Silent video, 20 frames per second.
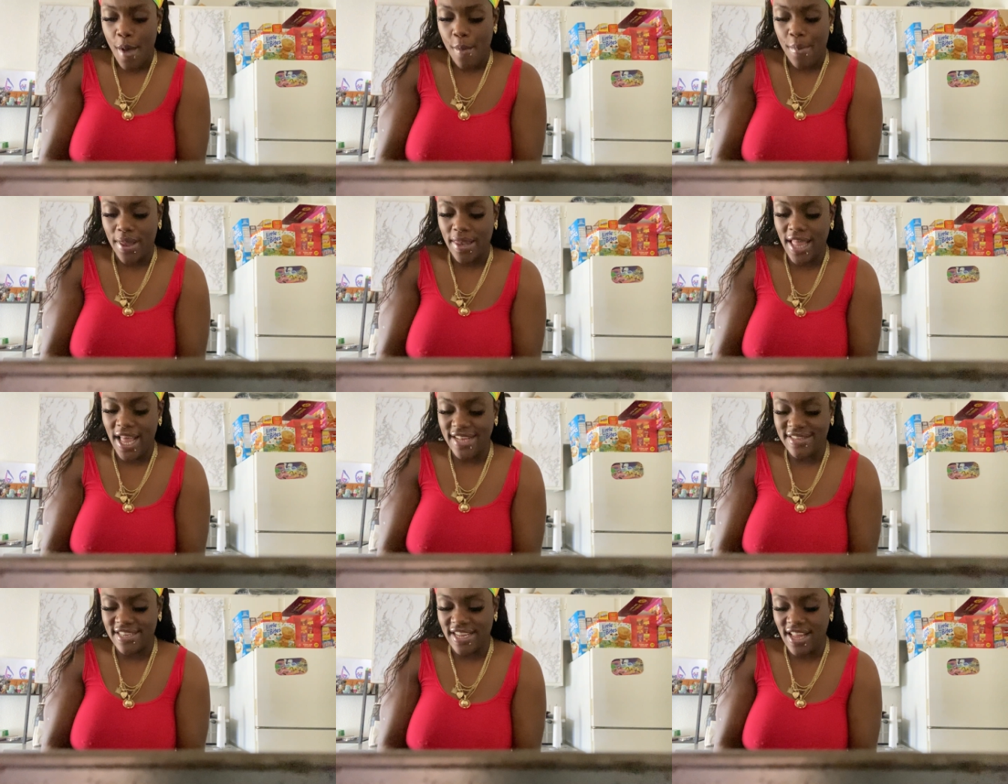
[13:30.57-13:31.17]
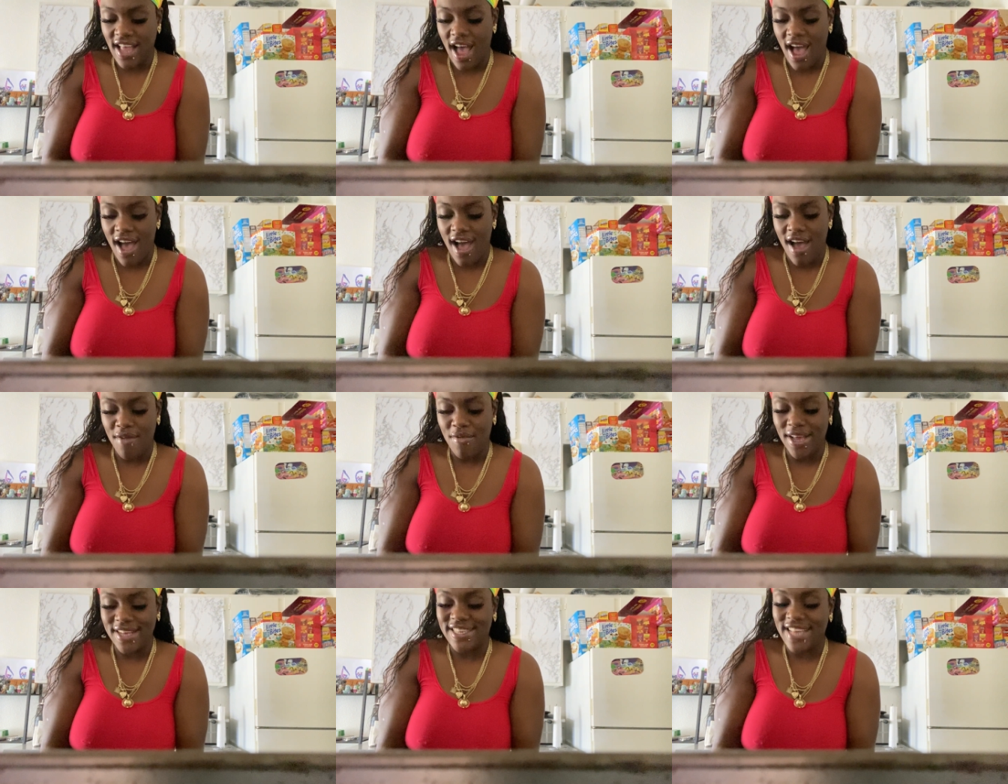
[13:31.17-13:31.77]
But listen,
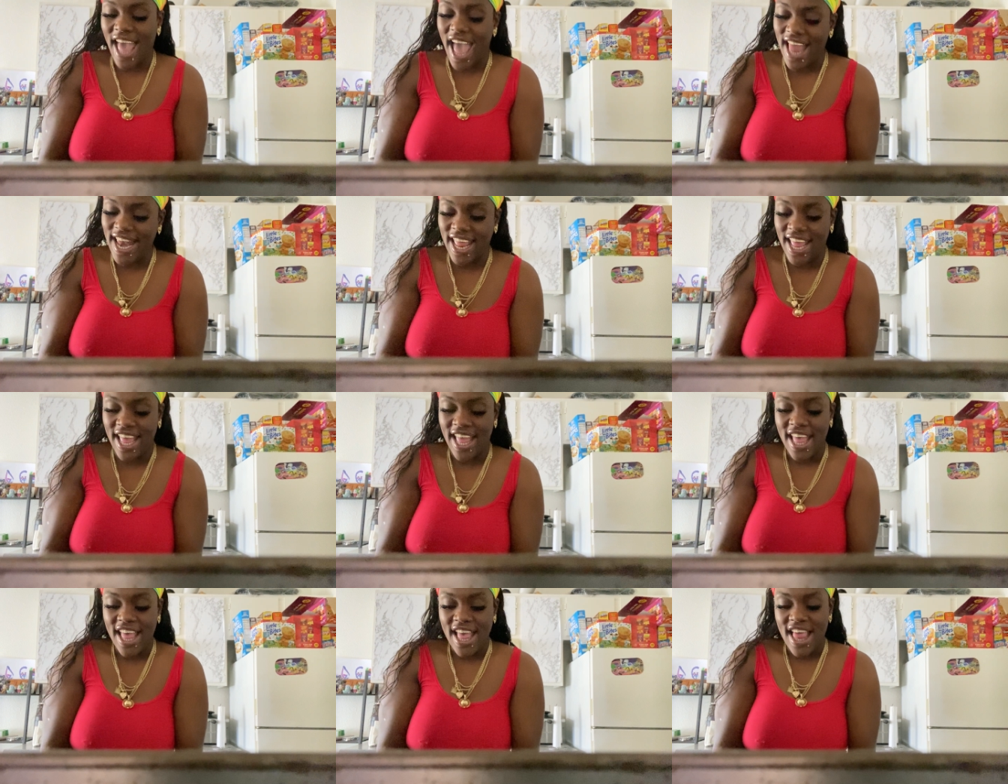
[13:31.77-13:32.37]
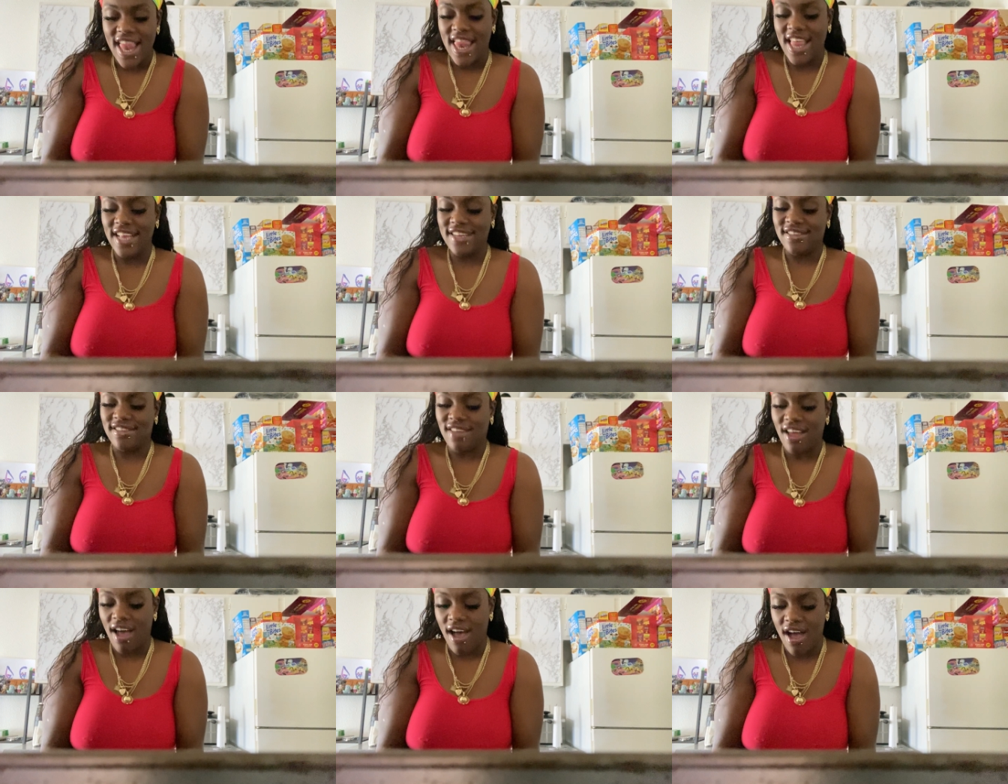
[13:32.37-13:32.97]
y'all, what's happening? Let's
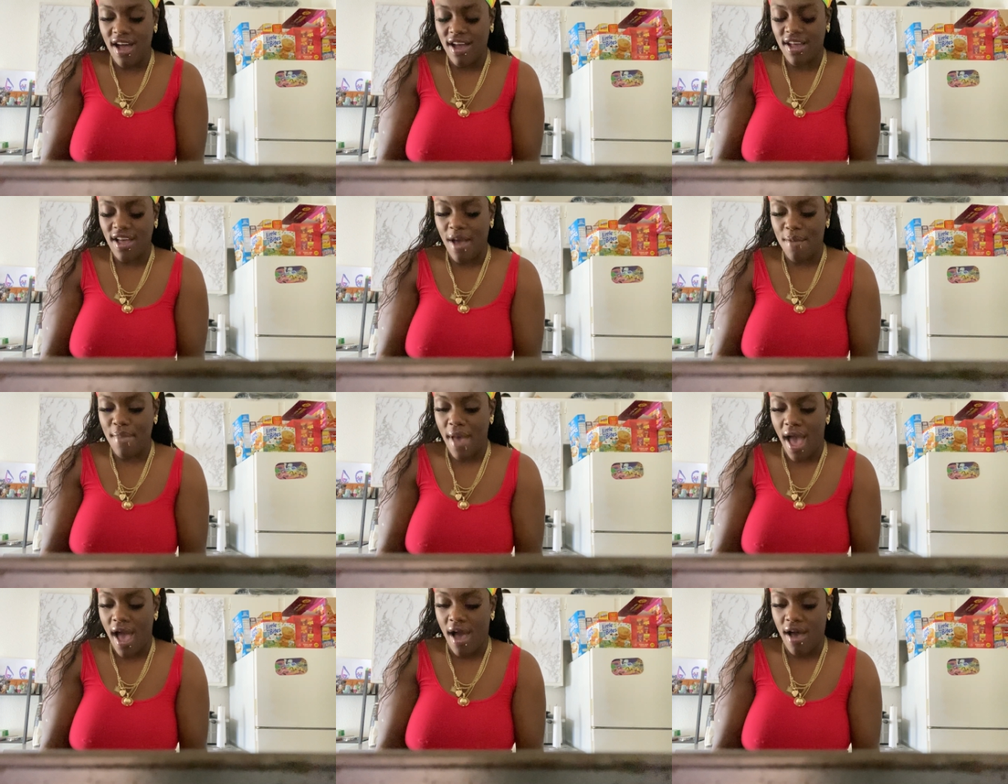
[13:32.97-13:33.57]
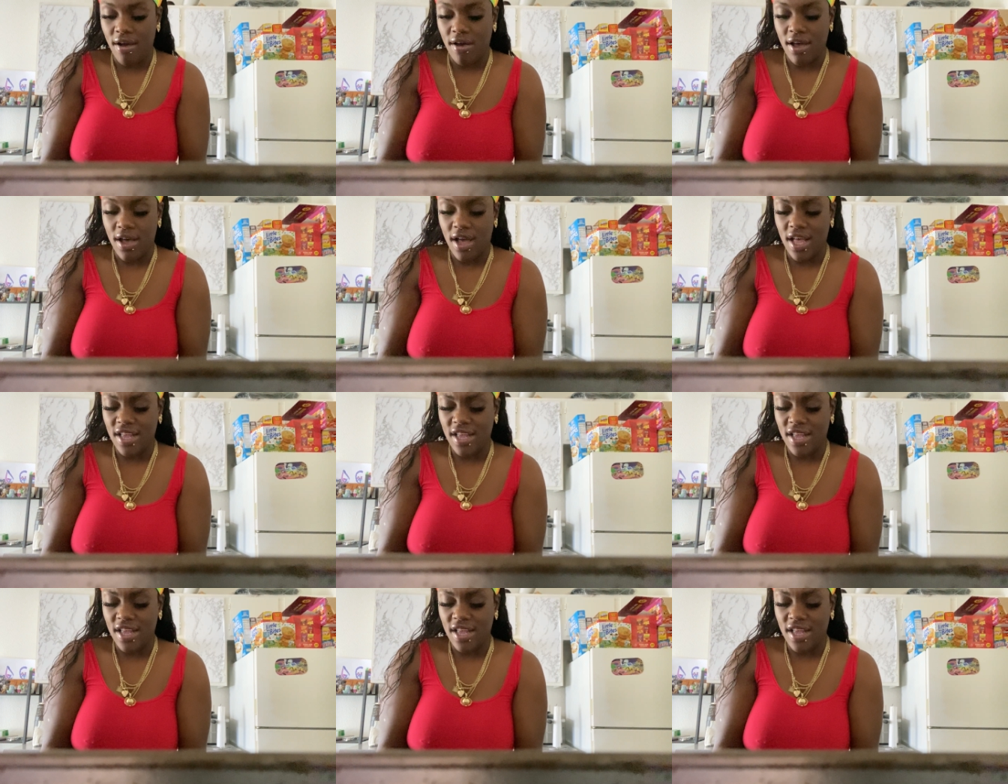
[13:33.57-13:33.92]
talk about